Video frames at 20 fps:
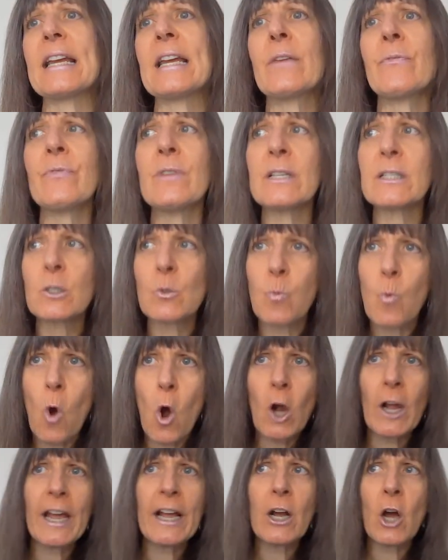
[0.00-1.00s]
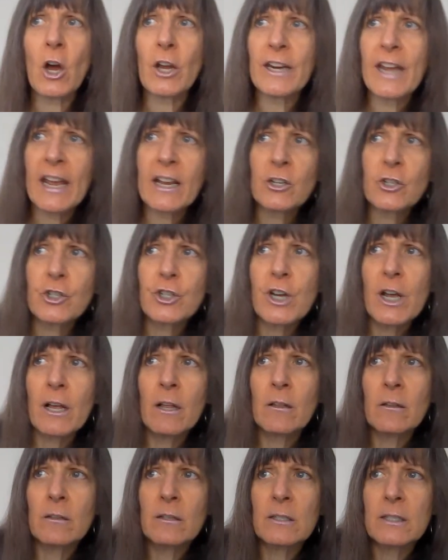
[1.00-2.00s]
in this walking on
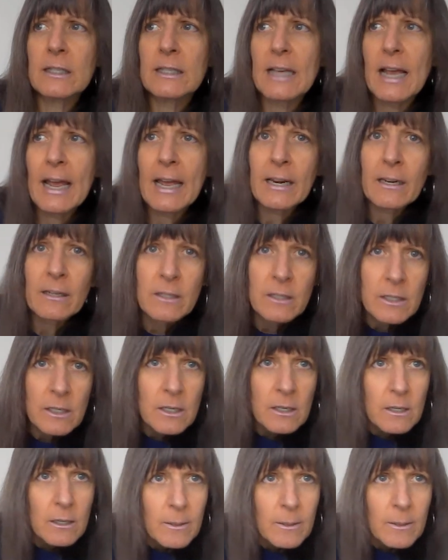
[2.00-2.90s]
eggshells and